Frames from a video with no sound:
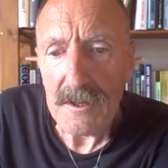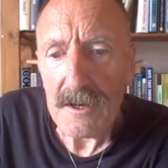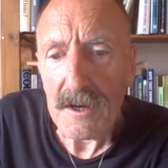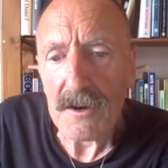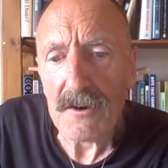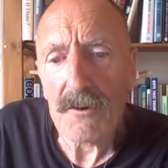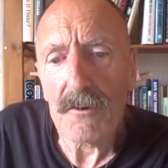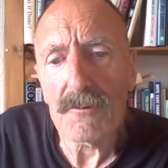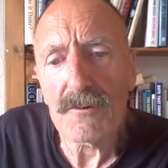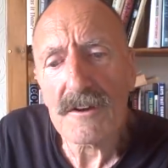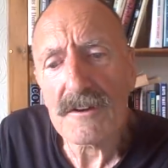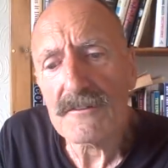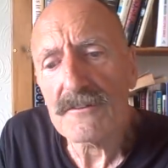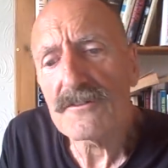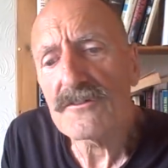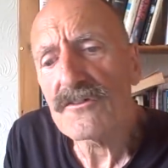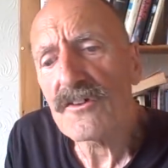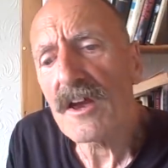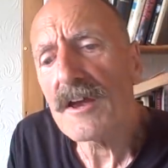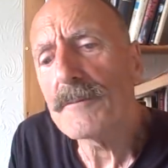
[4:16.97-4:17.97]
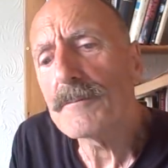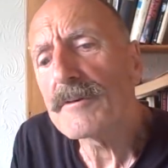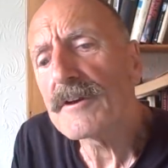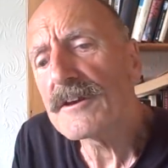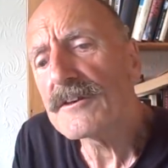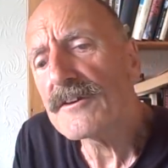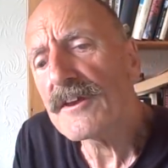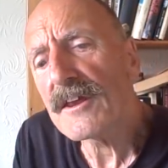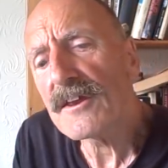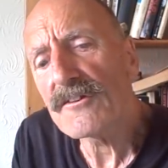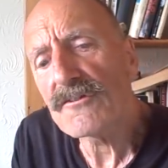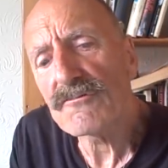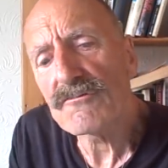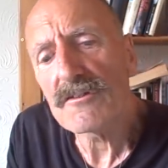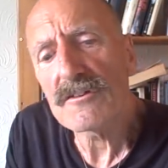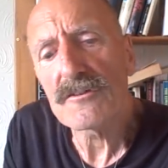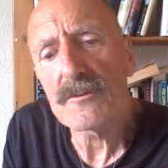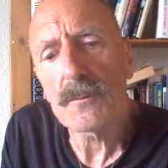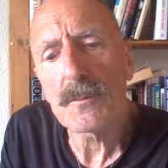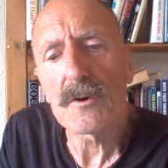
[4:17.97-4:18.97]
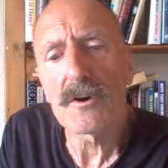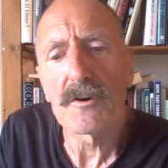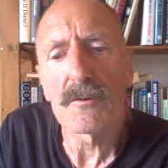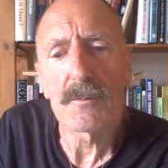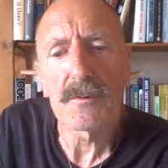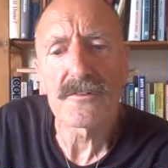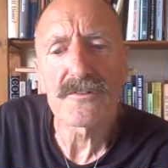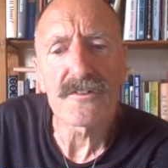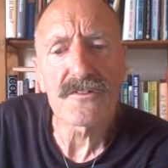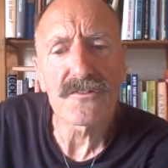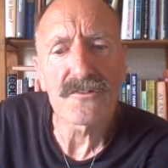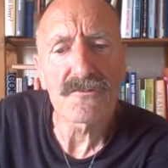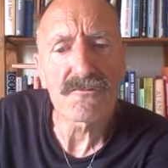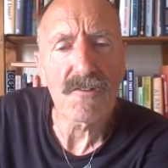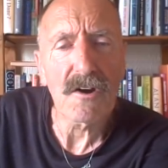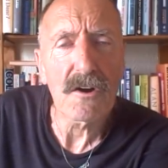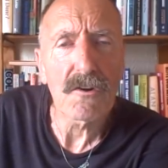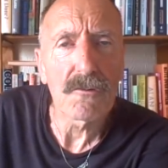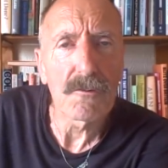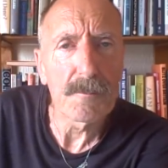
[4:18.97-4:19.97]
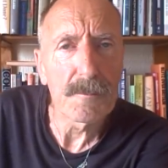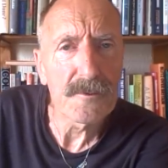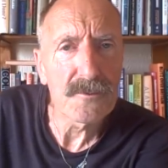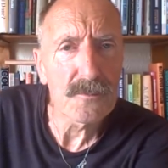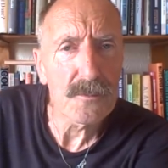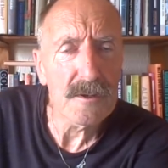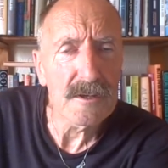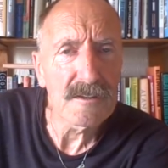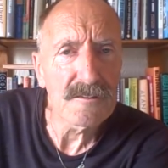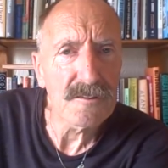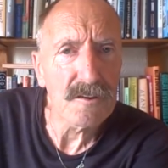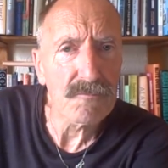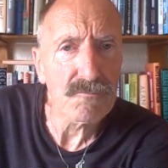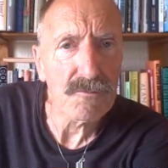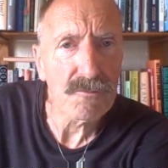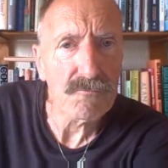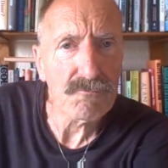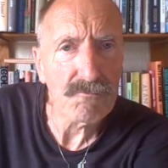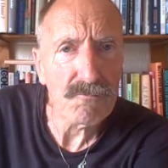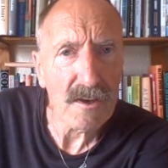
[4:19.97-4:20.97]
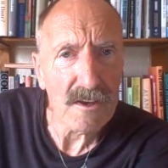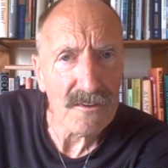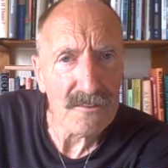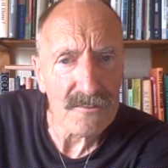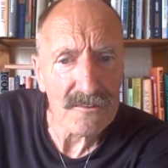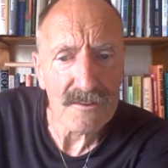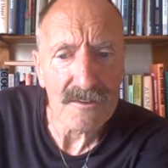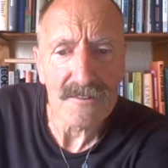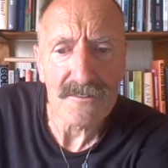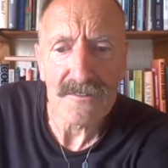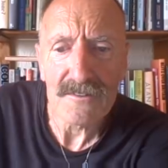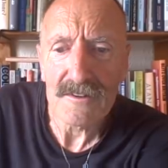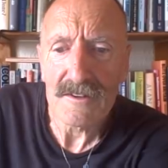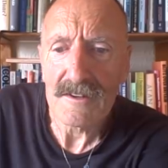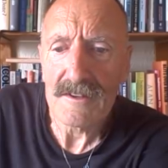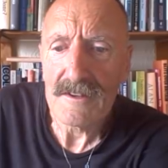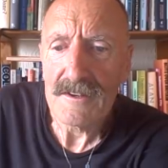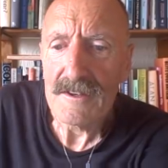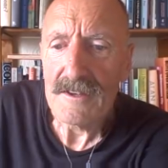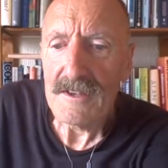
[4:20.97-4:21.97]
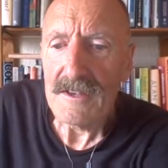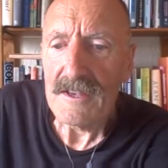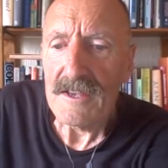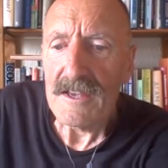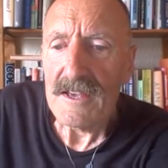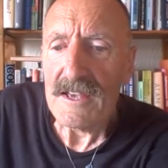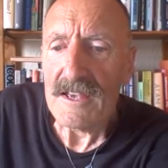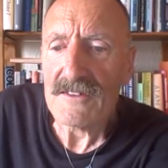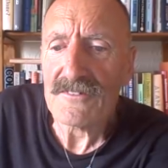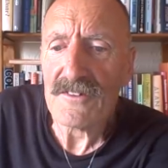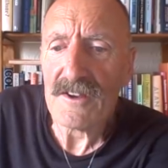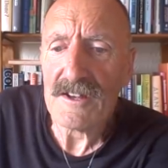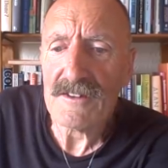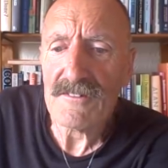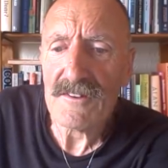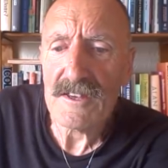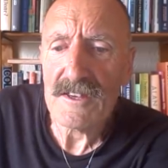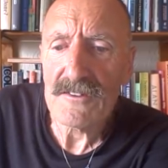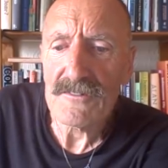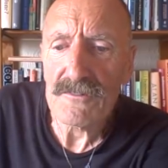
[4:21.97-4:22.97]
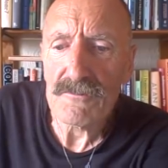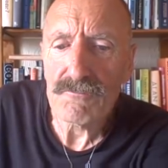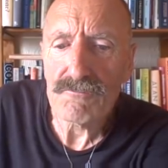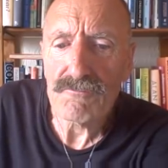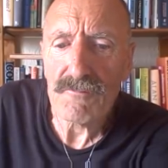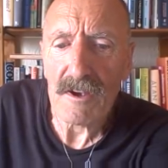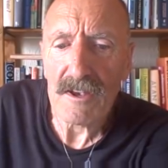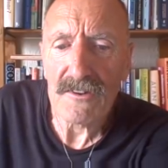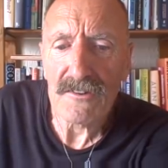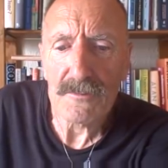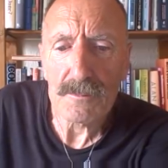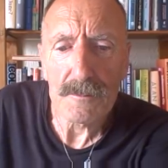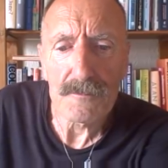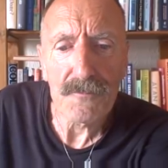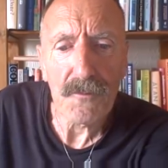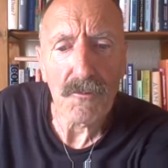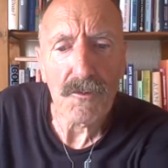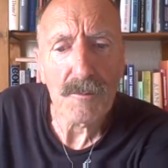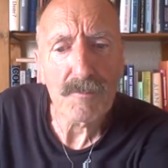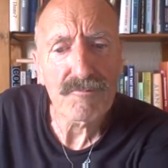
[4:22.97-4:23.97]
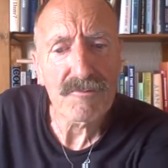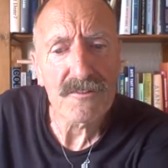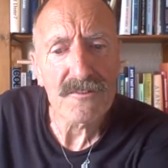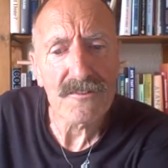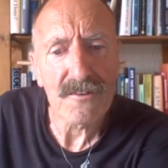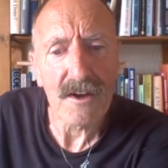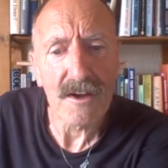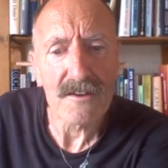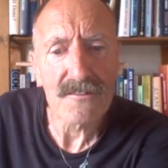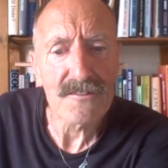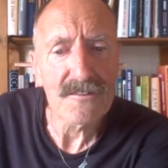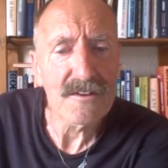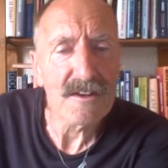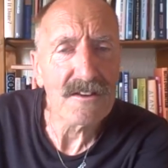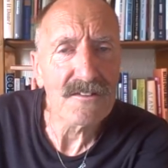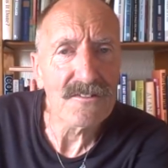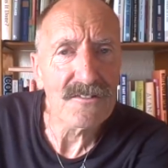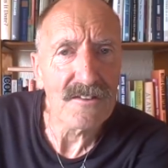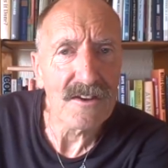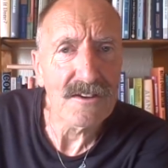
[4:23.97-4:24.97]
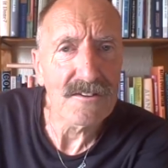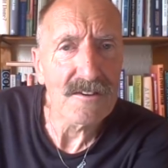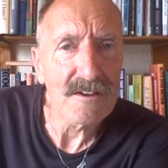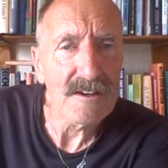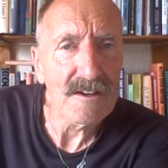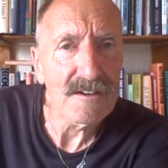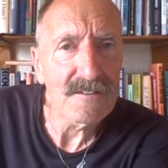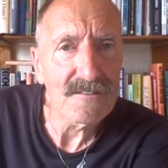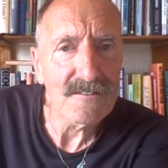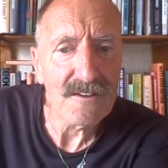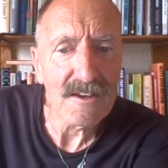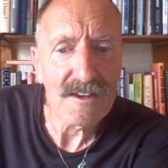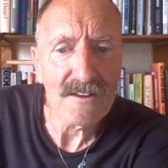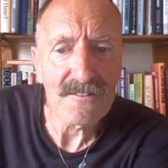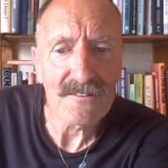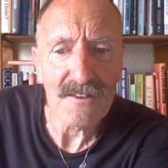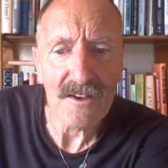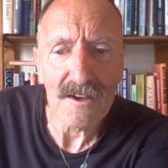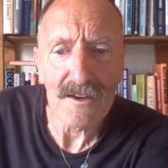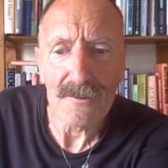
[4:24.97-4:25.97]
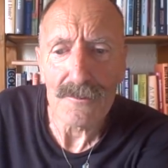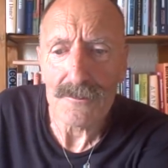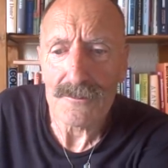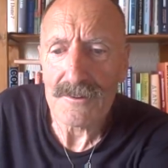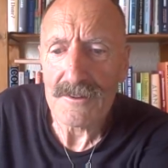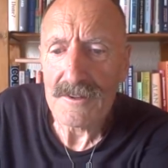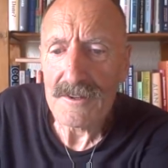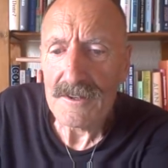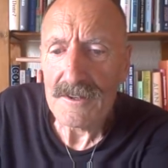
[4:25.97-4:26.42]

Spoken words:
According to Chamberlain, the history of the world was a struggle between different races. His ideas of race were very precise and exceedingly detailed.